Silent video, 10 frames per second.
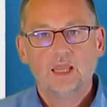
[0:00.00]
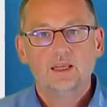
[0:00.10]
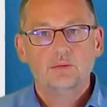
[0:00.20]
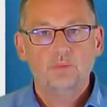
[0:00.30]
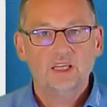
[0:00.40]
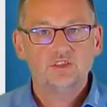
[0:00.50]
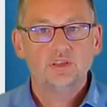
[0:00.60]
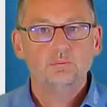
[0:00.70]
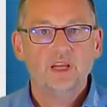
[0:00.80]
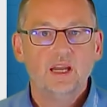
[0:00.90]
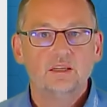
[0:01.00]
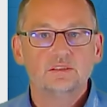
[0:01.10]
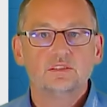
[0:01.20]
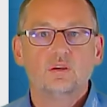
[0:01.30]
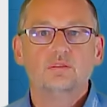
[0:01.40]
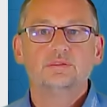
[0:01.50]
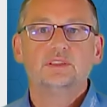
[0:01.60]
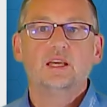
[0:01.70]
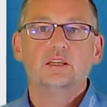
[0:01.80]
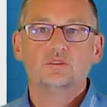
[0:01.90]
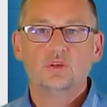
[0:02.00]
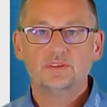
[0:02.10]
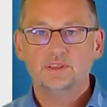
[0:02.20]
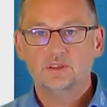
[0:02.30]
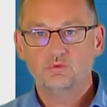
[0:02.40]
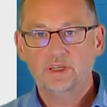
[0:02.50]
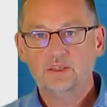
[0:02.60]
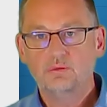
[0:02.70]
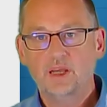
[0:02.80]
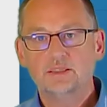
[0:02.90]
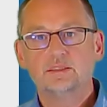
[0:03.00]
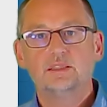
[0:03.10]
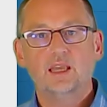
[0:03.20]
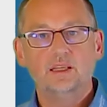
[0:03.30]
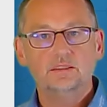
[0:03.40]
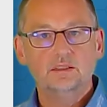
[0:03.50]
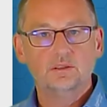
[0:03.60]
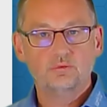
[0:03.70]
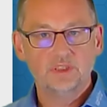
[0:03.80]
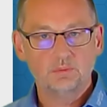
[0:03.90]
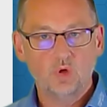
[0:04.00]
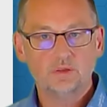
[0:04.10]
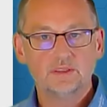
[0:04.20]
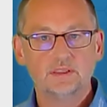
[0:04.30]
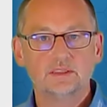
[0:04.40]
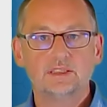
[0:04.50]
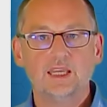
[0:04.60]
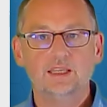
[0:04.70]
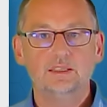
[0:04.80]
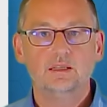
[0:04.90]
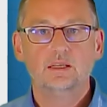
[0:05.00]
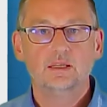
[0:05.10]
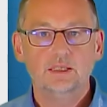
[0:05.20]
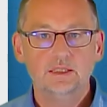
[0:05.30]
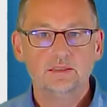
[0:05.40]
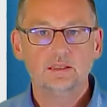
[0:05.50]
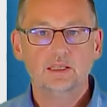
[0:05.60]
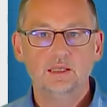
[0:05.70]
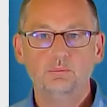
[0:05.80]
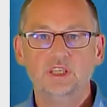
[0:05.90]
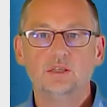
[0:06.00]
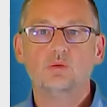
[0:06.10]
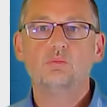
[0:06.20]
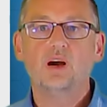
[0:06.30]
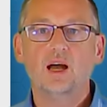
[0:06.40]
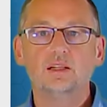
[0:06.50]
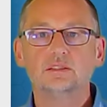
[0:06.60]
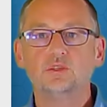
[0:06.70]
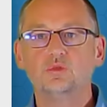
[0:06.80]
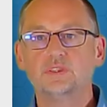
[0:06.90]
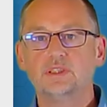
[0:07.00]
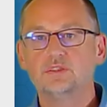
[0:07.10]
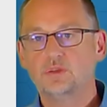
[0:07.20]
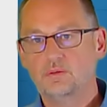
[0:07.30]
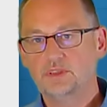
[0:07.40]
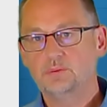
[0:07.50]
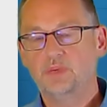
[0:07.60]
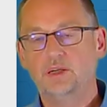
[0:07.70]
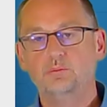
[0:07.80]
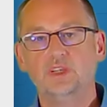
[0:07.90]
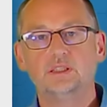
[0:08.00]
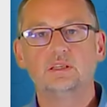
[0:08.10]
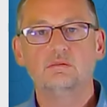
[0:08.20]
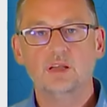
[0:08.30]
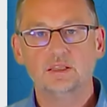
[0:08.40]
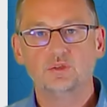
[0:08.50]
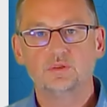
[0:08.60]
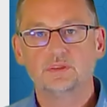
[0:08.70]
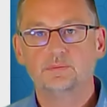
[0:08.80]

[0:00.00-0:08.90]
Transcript: Matching pairs of diagnostic requests and responses can easily be compiled using service parameter values.